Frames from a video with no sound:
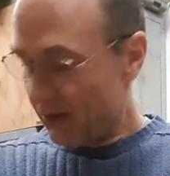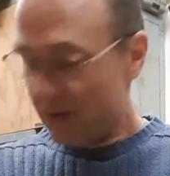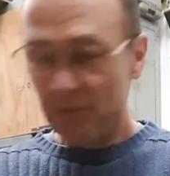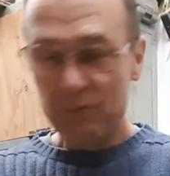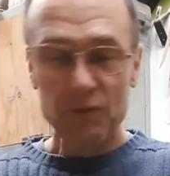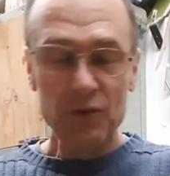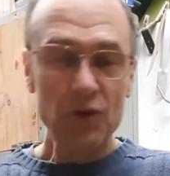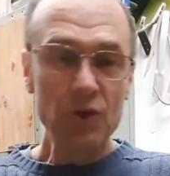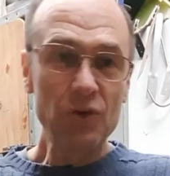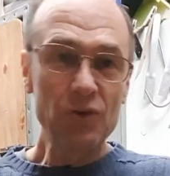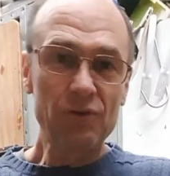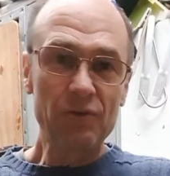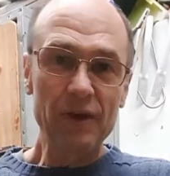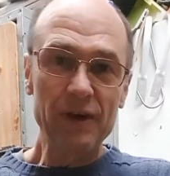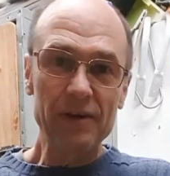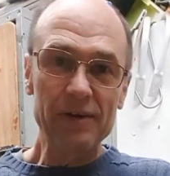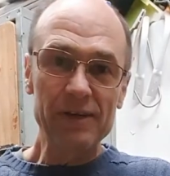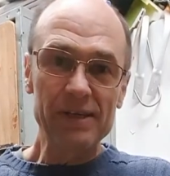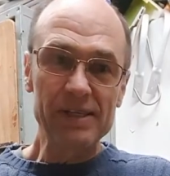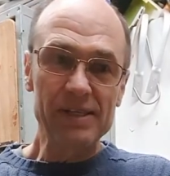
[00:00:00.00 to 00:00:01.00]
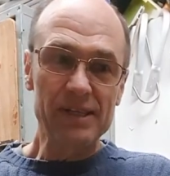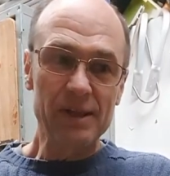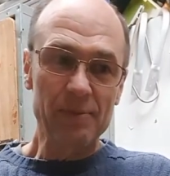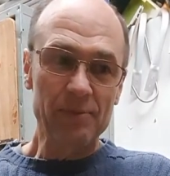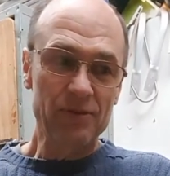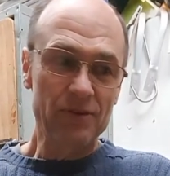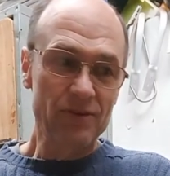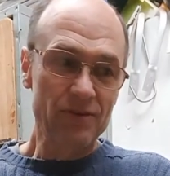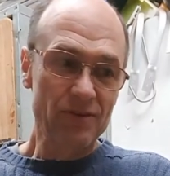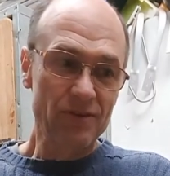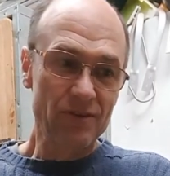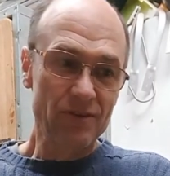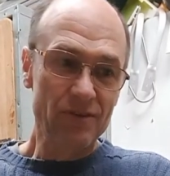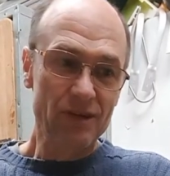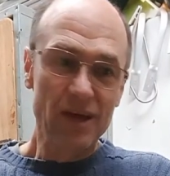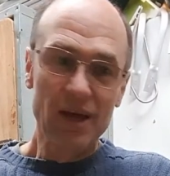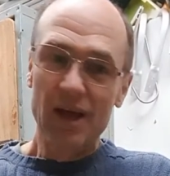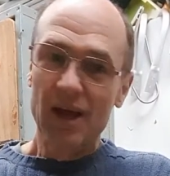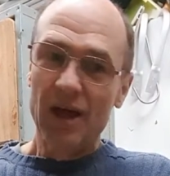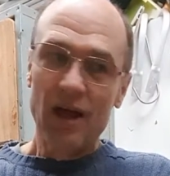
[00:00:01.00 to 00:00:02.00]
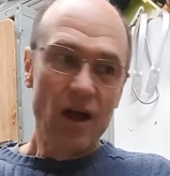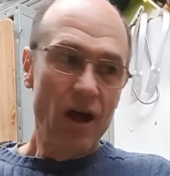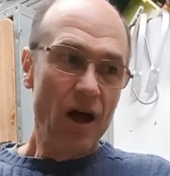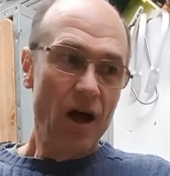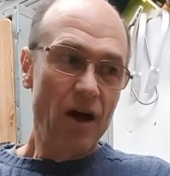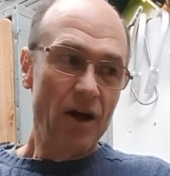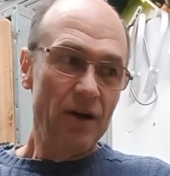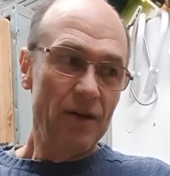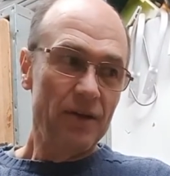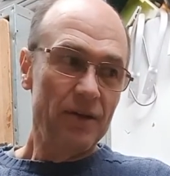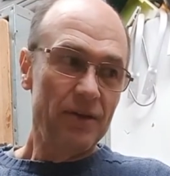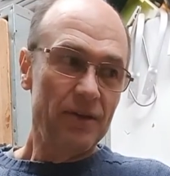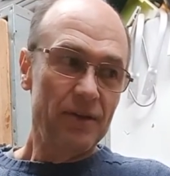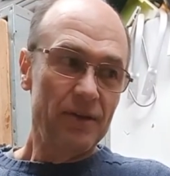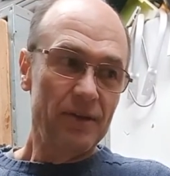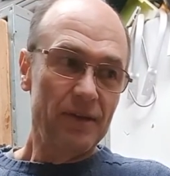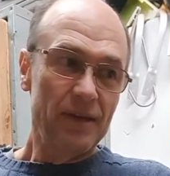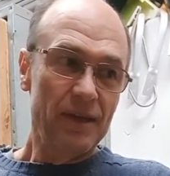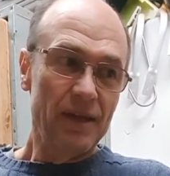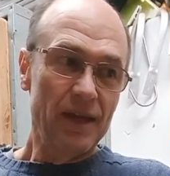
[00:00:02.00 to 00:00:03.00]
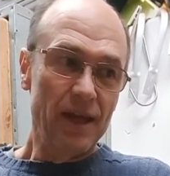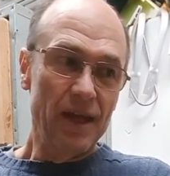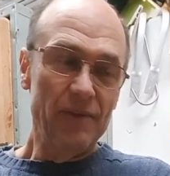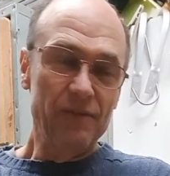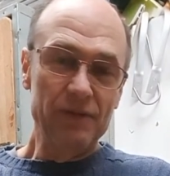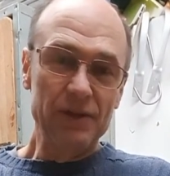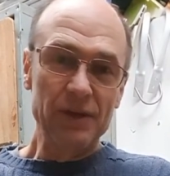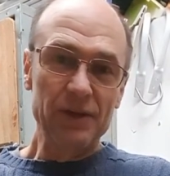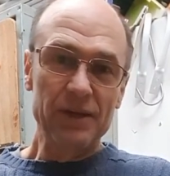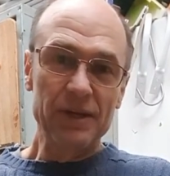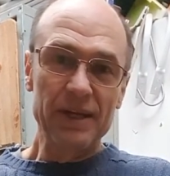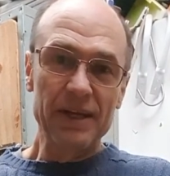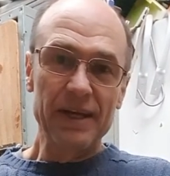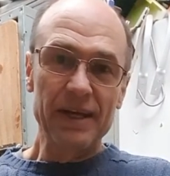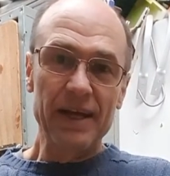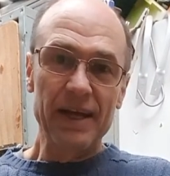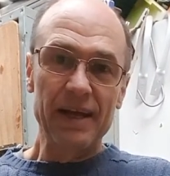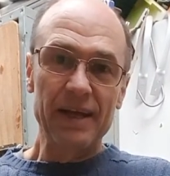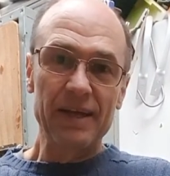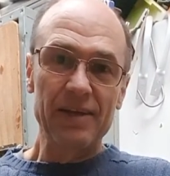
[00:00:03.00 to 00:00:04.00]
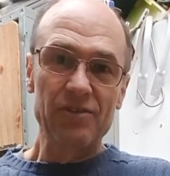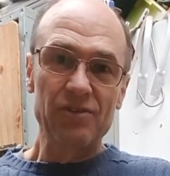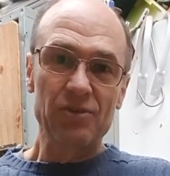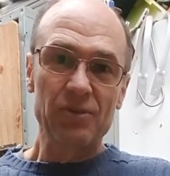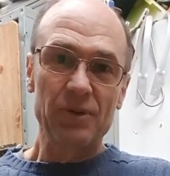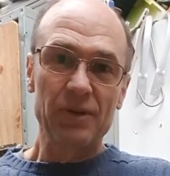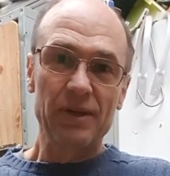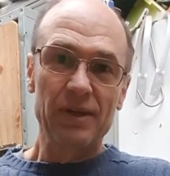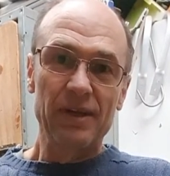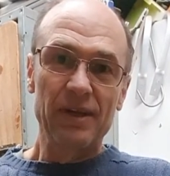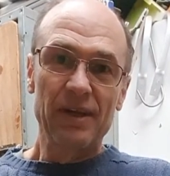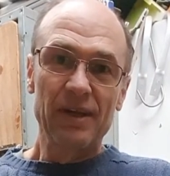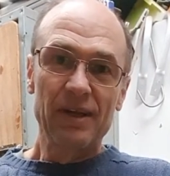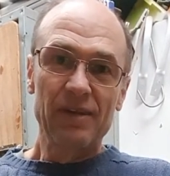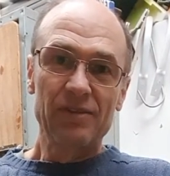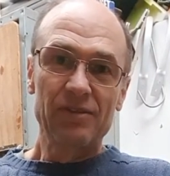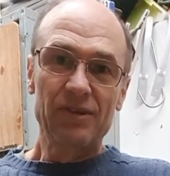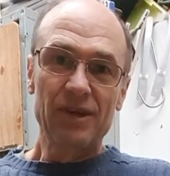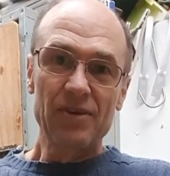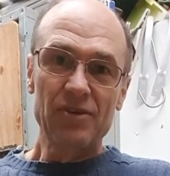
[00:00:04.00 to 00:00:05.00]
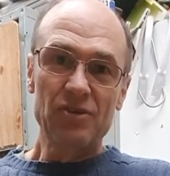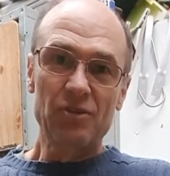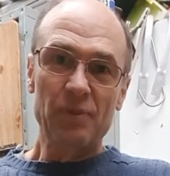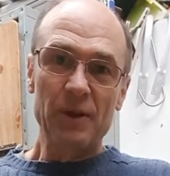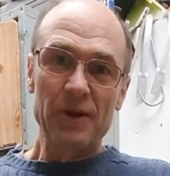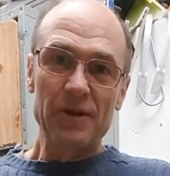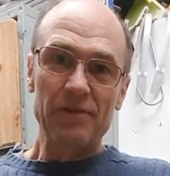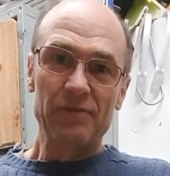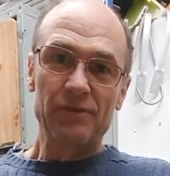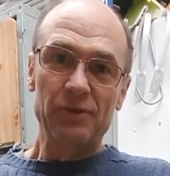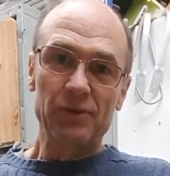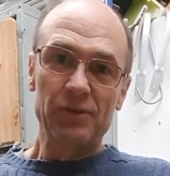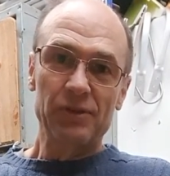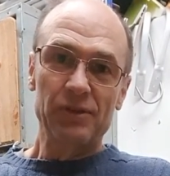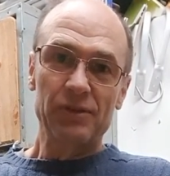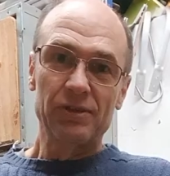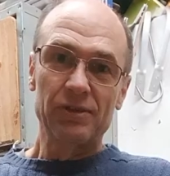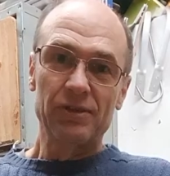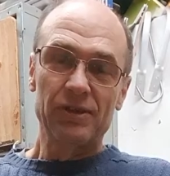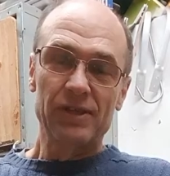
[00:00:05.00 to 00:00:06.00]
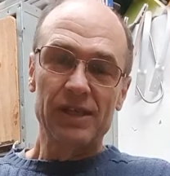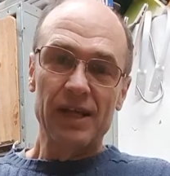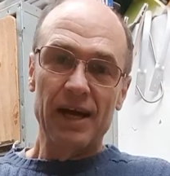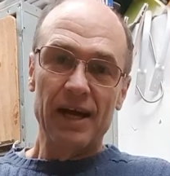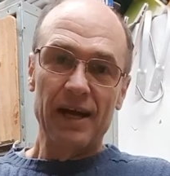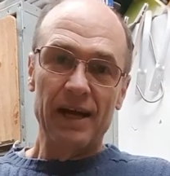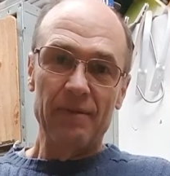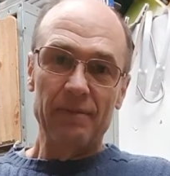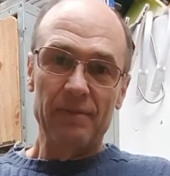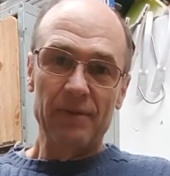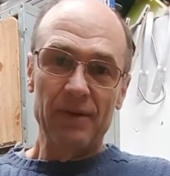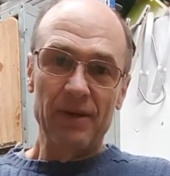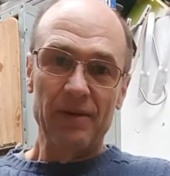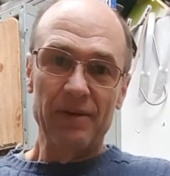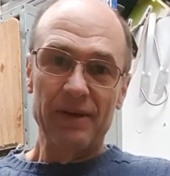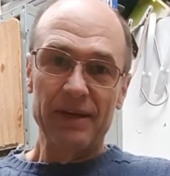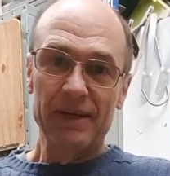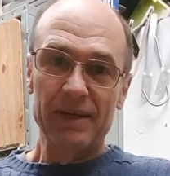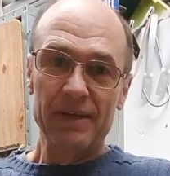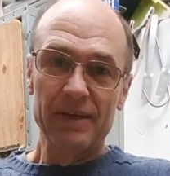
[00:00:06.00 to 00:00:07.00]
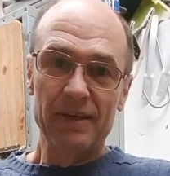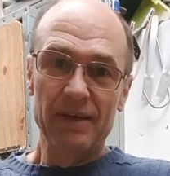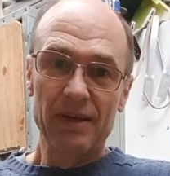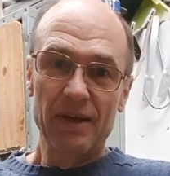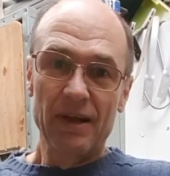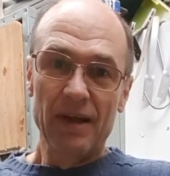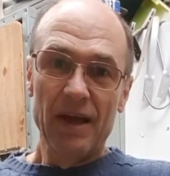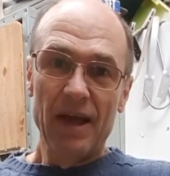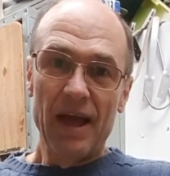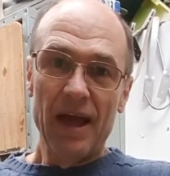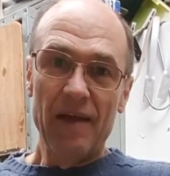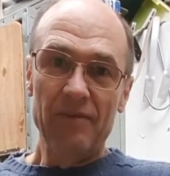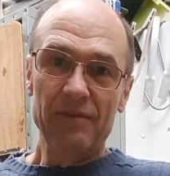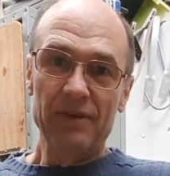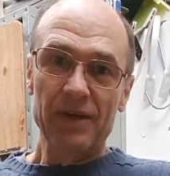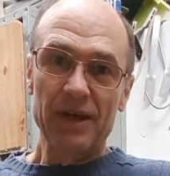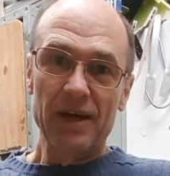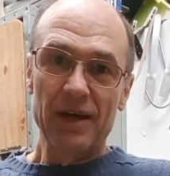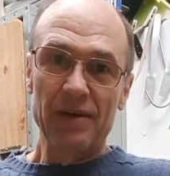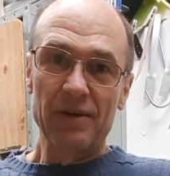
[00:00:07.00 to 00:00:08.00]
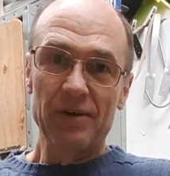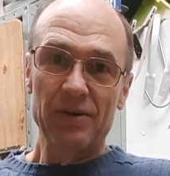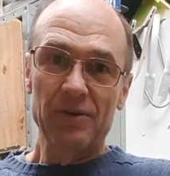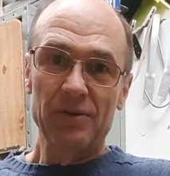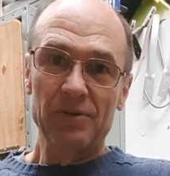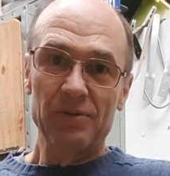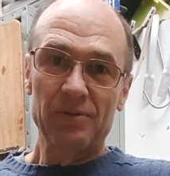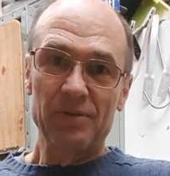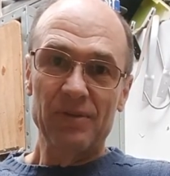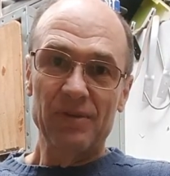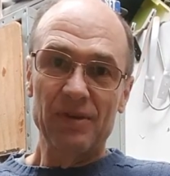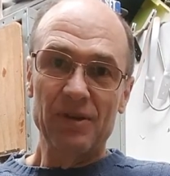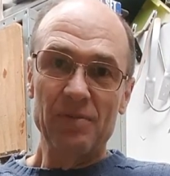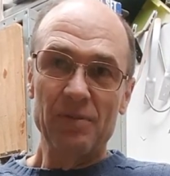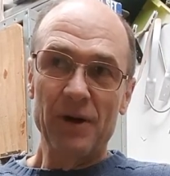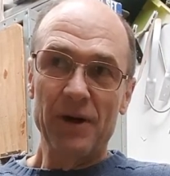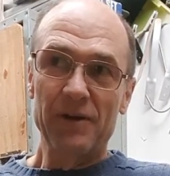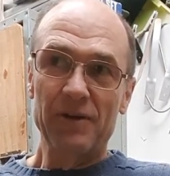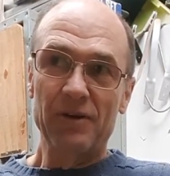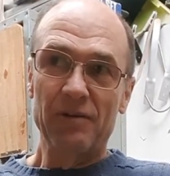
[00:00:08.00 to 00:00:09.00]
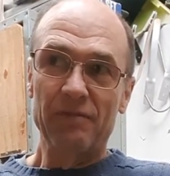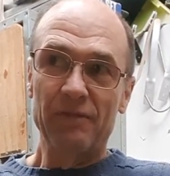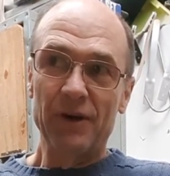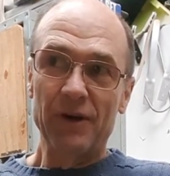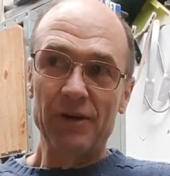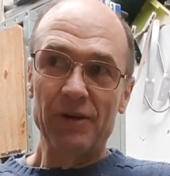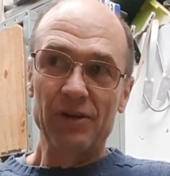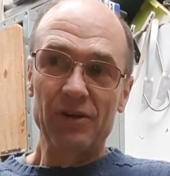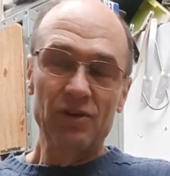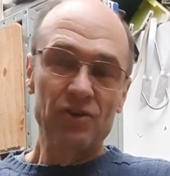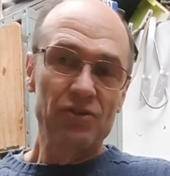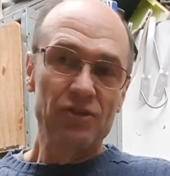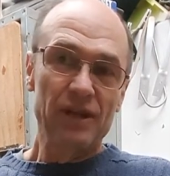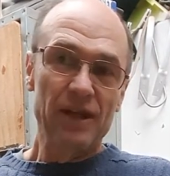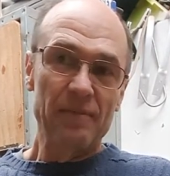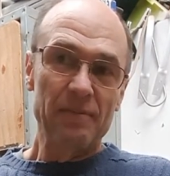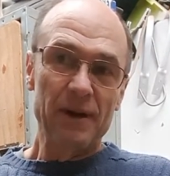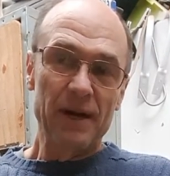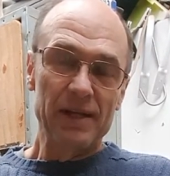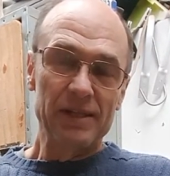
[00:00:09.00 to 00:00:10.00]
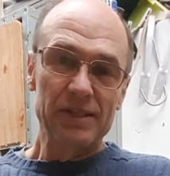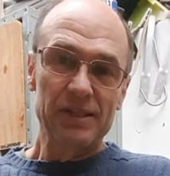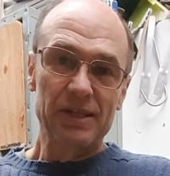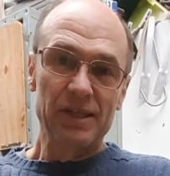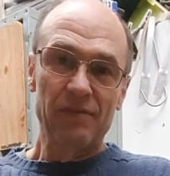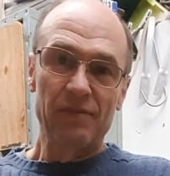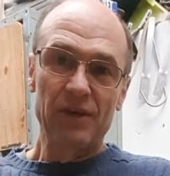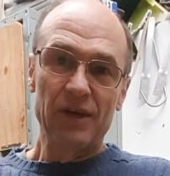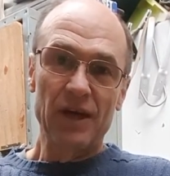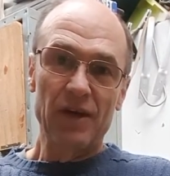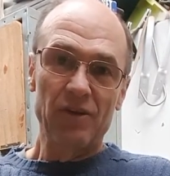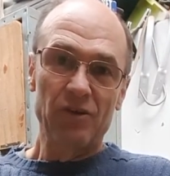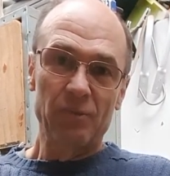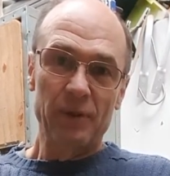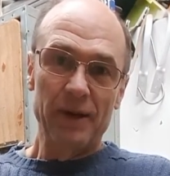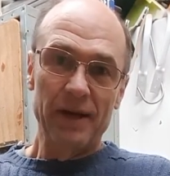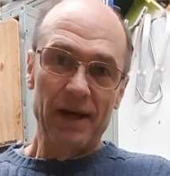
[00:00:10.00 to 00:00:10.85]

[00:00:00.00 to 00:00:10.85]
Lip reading: used various substances. If you're looking at getting into it, don't spend a fortune to start up, I reckon. Have a go. You might not find a user that much, and if you go spend